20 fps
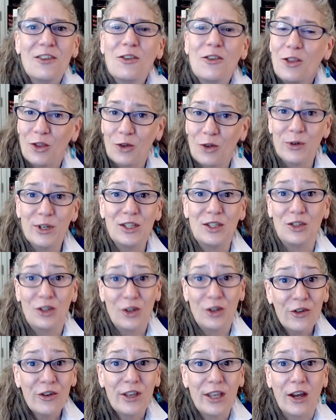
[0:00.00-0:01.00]
The reason
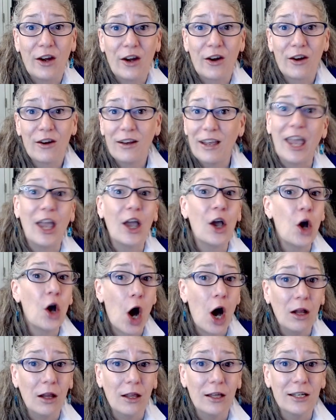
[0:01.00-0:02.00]
you're here in
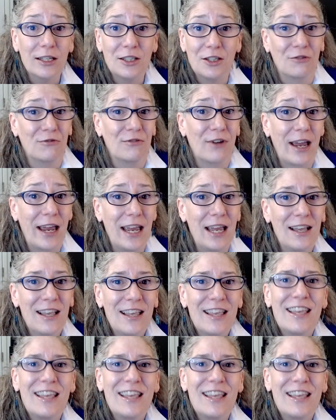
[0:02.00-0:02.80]
college, right,